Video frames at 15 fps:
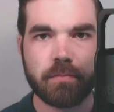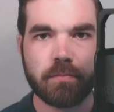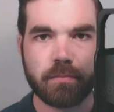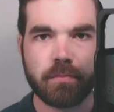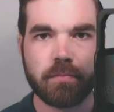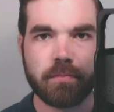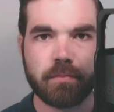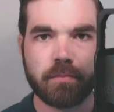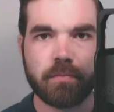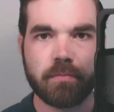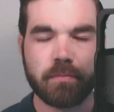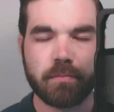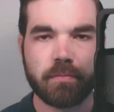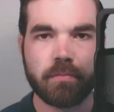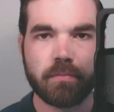
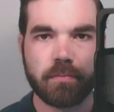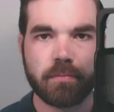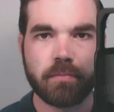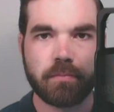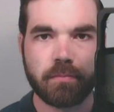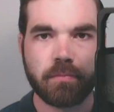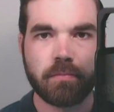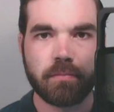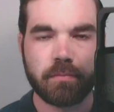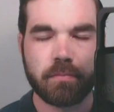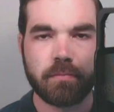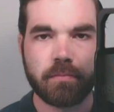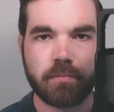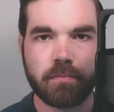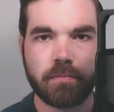
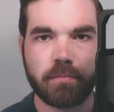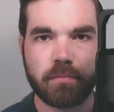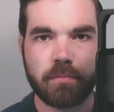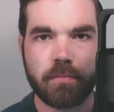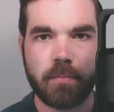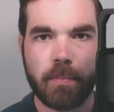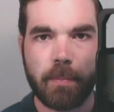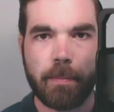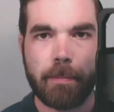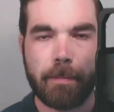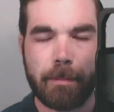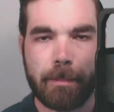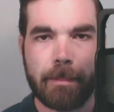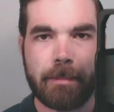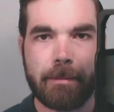
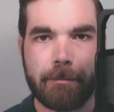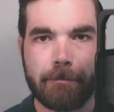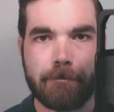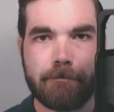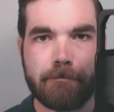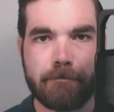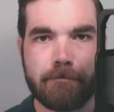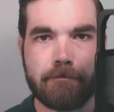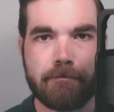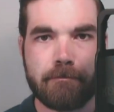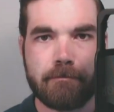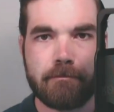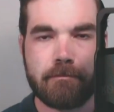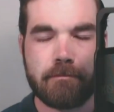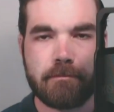
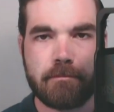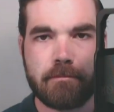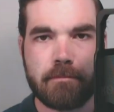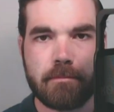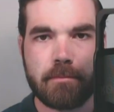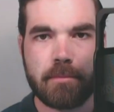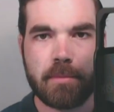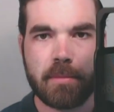This person isn't speaking.